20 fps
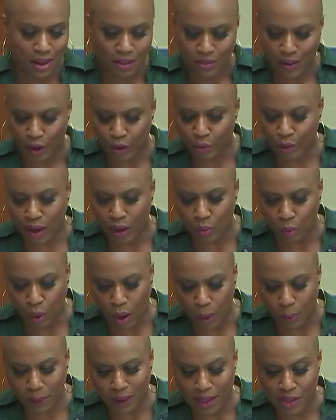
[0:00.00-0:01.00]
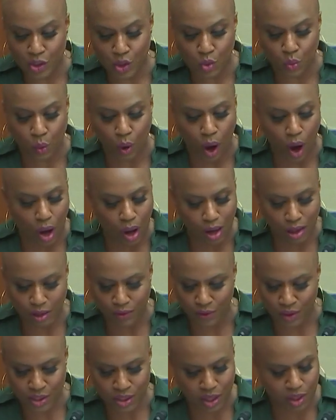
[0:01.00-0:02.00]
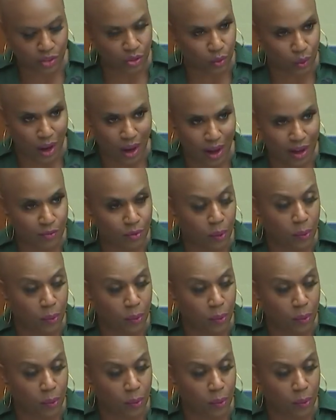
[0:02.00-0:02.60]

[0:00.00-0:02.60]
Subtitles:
that create workplaces where all of us can thrive,